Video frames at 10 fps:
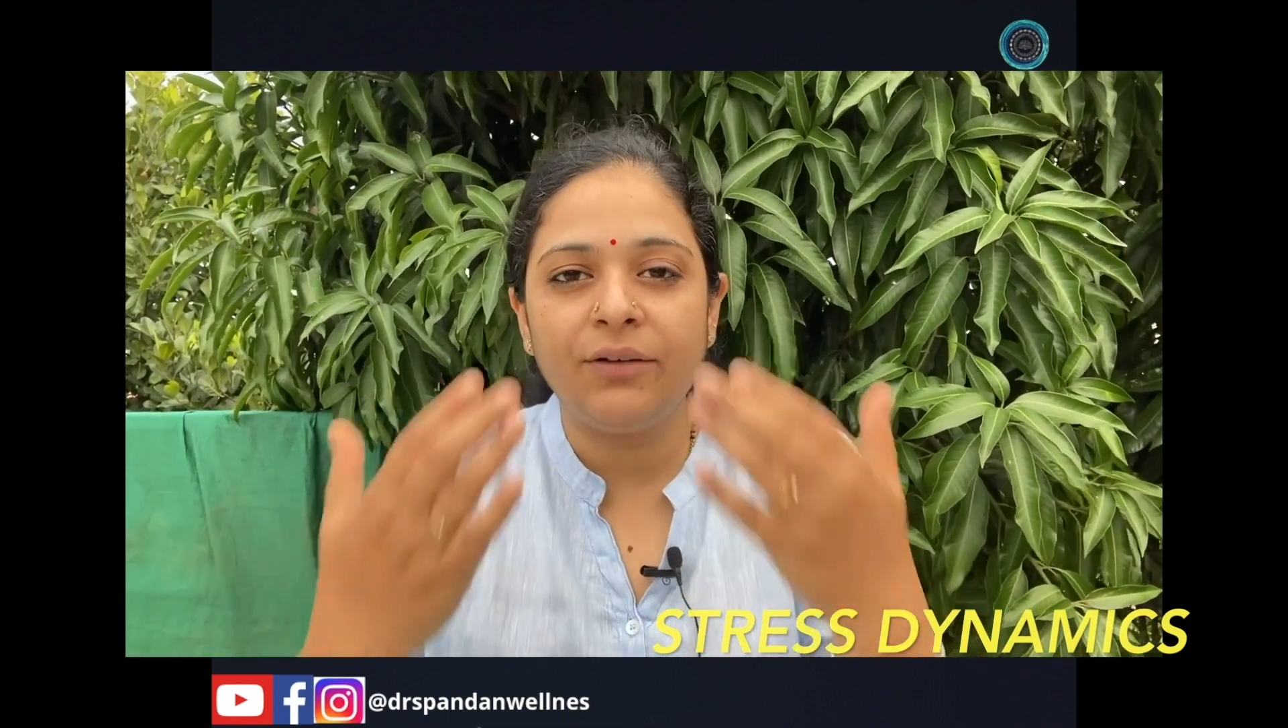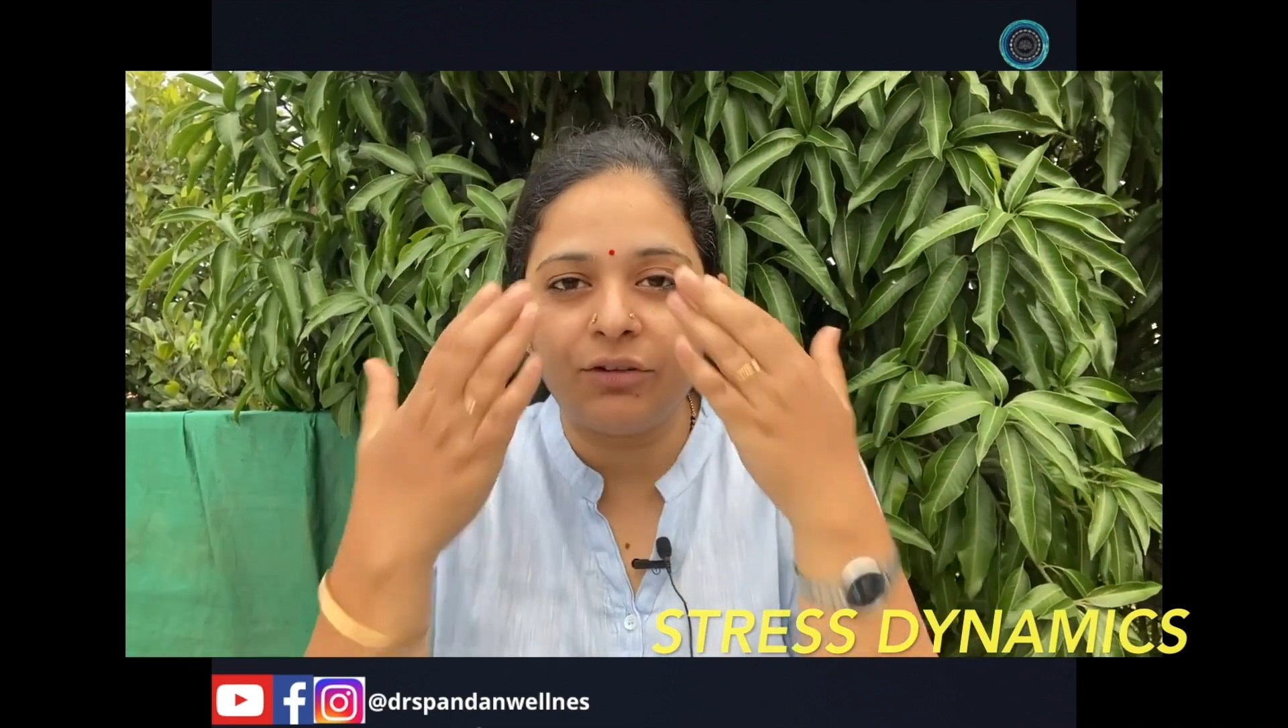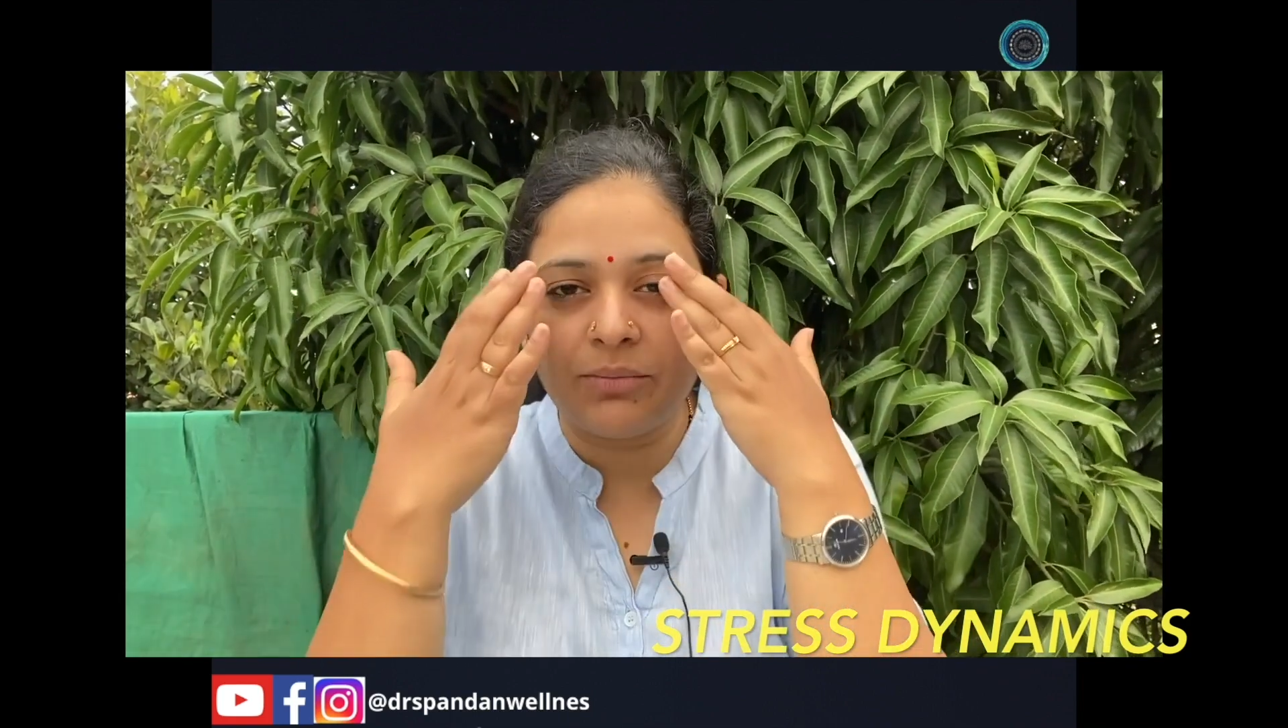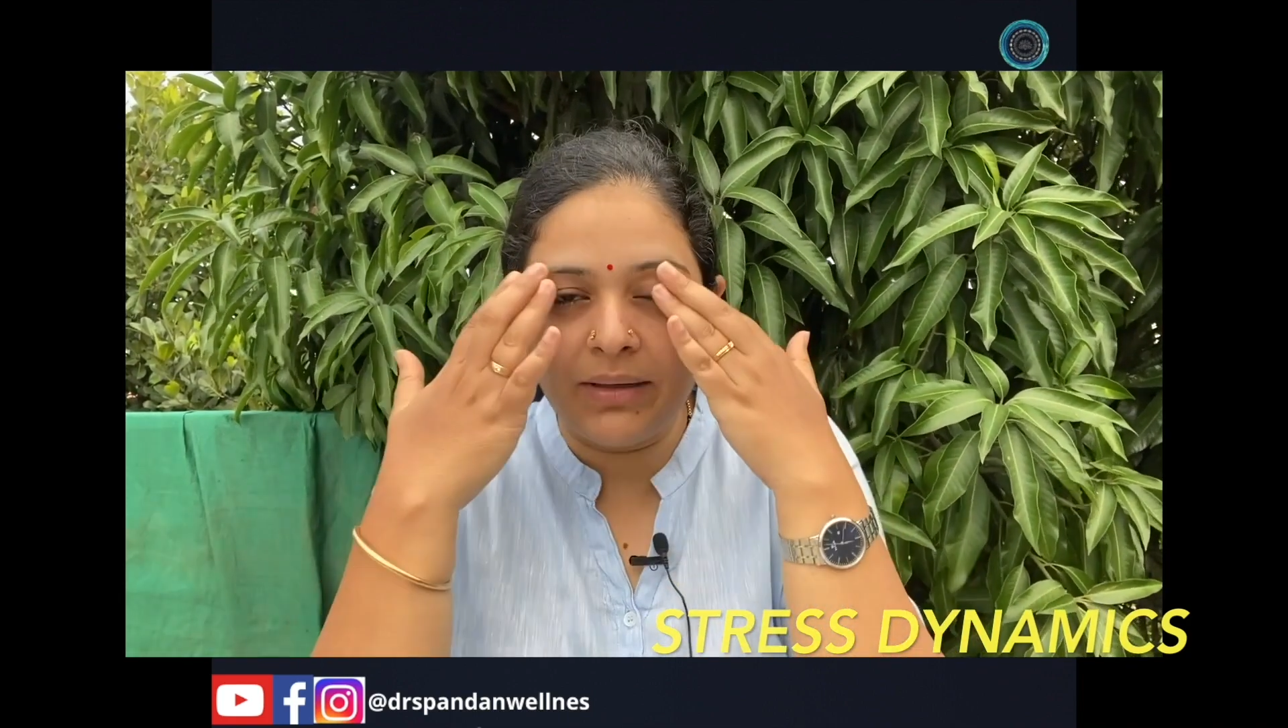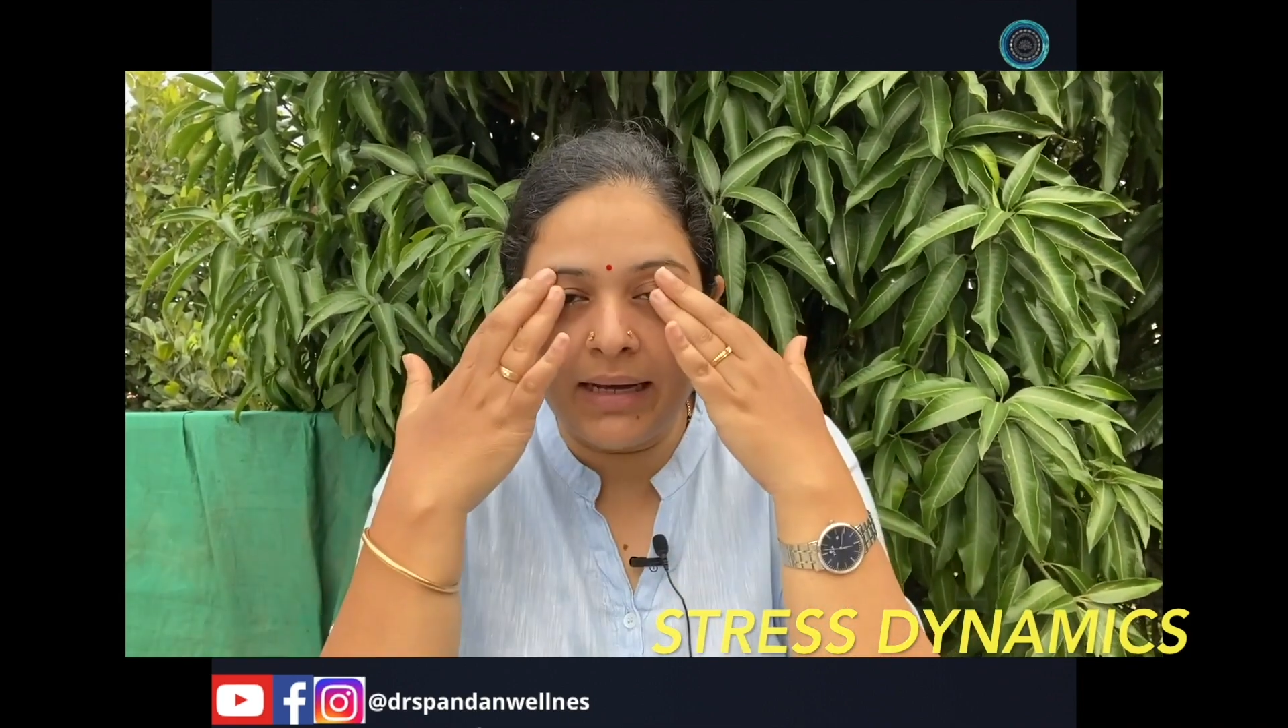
from the